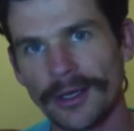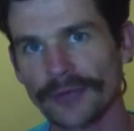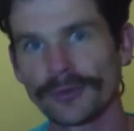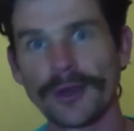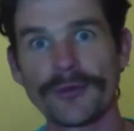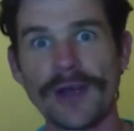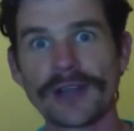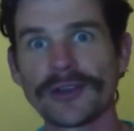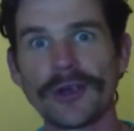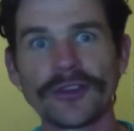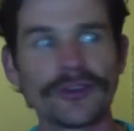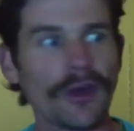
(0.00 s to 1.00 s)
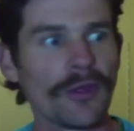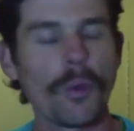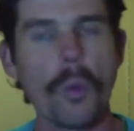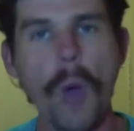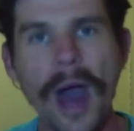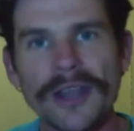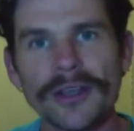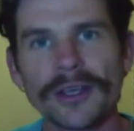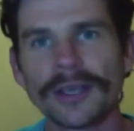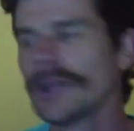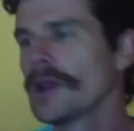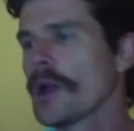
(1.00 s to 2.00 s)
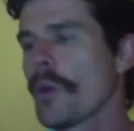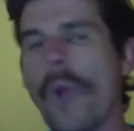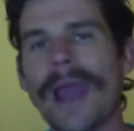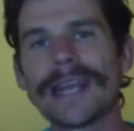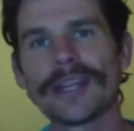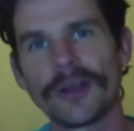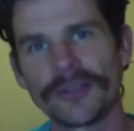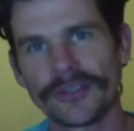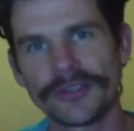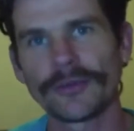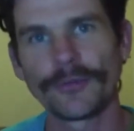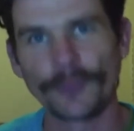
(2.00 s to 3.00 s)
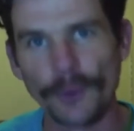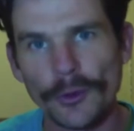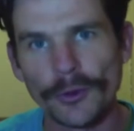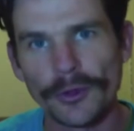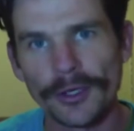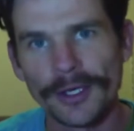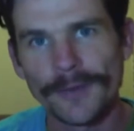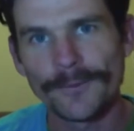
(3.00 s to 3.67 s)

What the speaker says: That's why fructose is like the wonder weight loss food.